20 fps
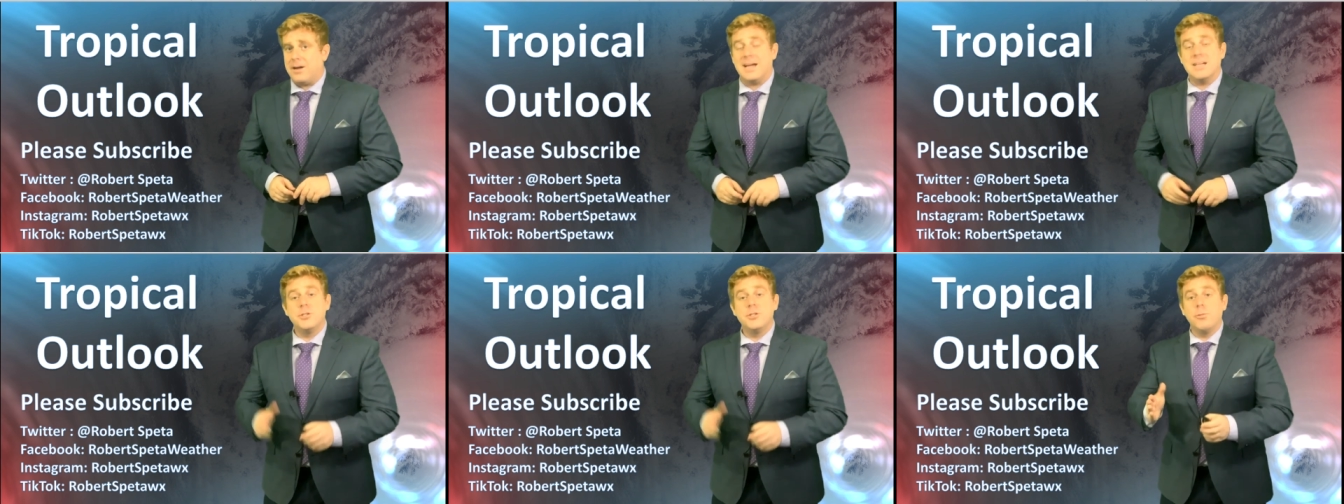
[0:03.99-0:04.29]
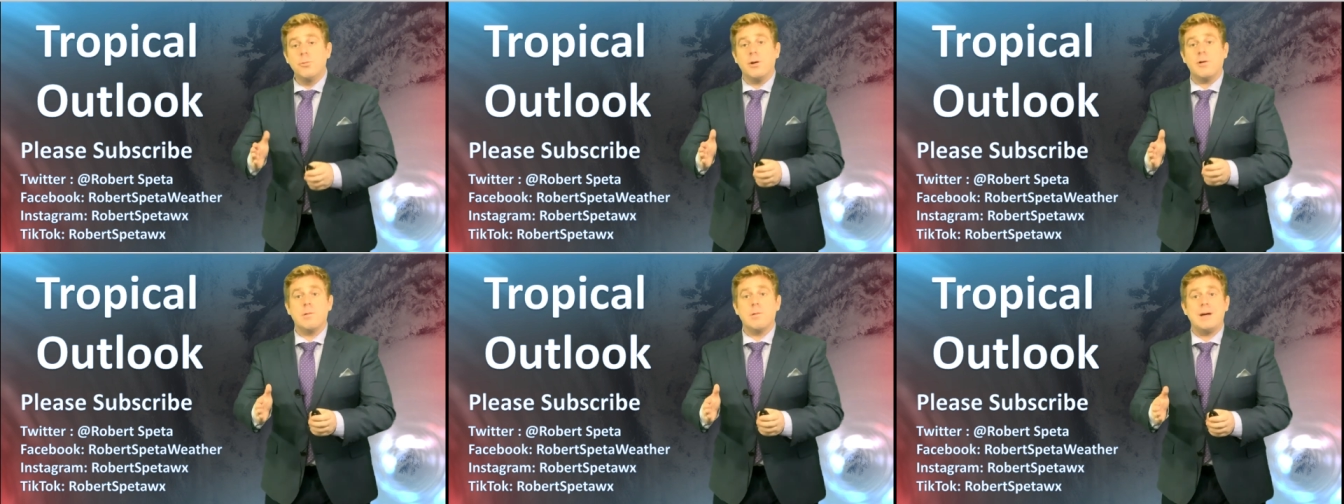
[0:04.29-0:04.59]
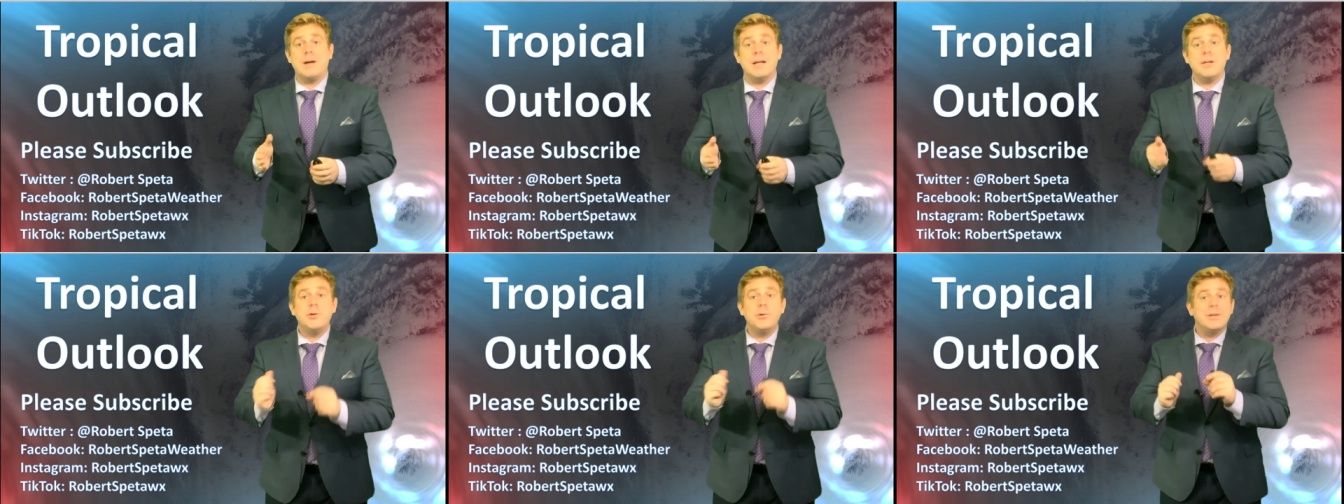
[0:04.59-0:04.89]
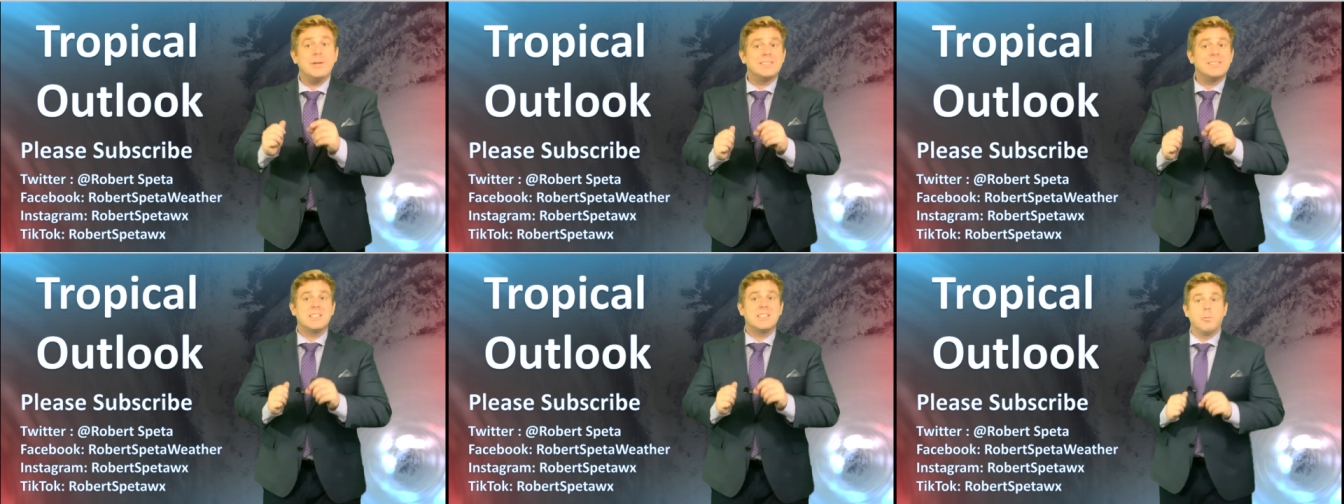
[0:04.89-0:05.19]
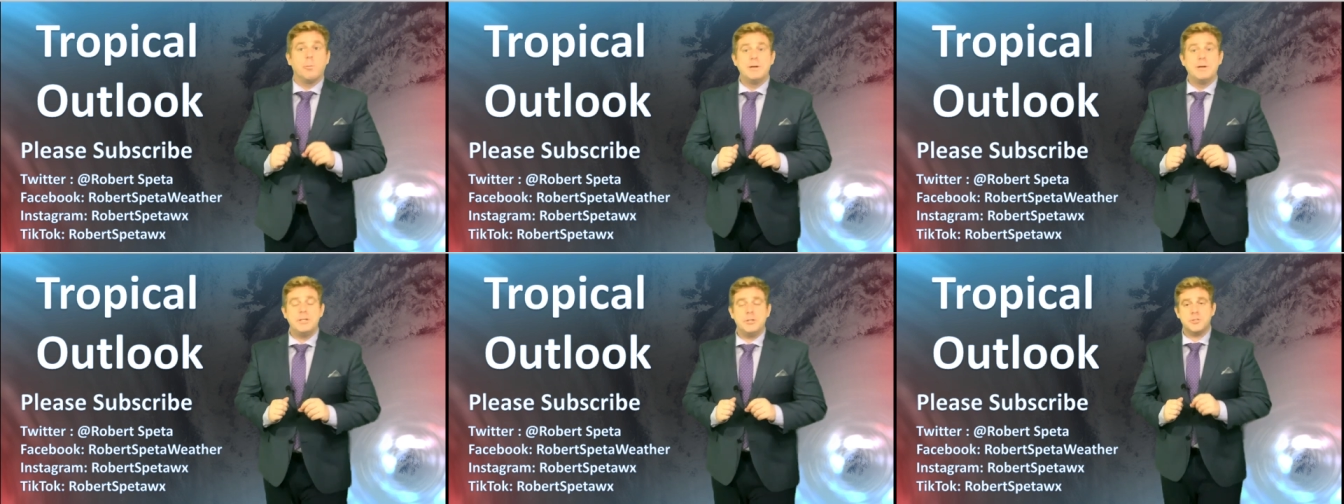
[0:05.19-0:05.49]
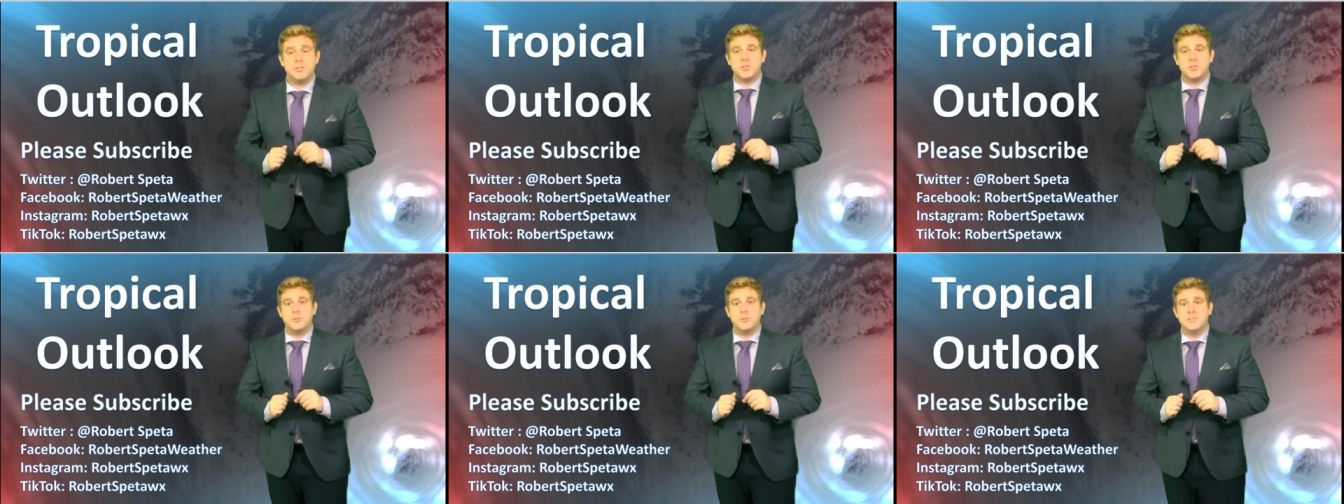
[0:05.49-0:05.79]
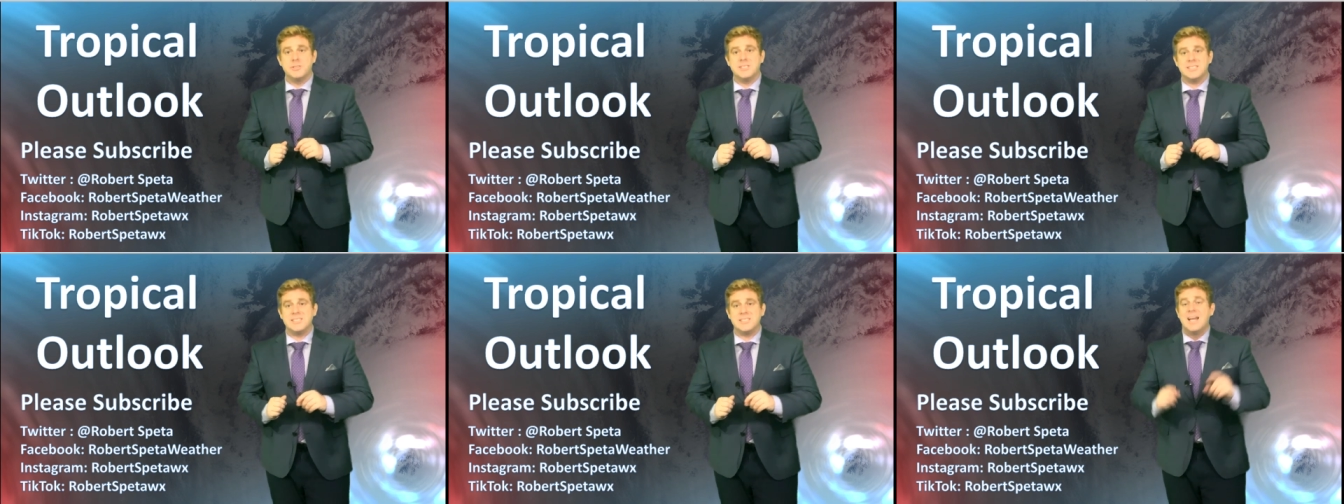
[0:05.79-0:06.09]
I do want to remind you it's the winter
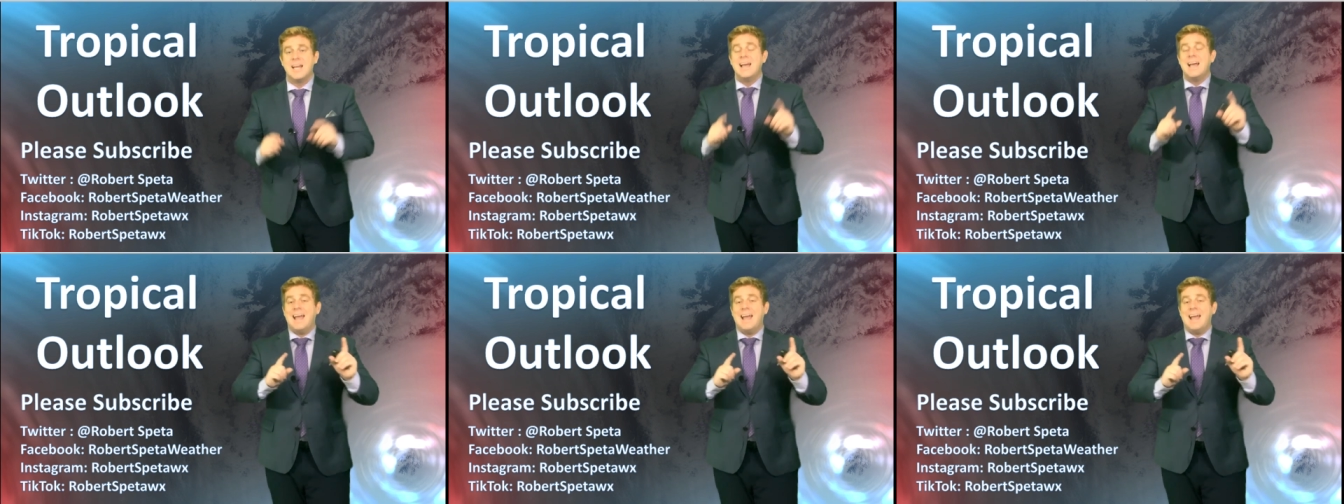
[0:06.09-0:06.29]
solstice,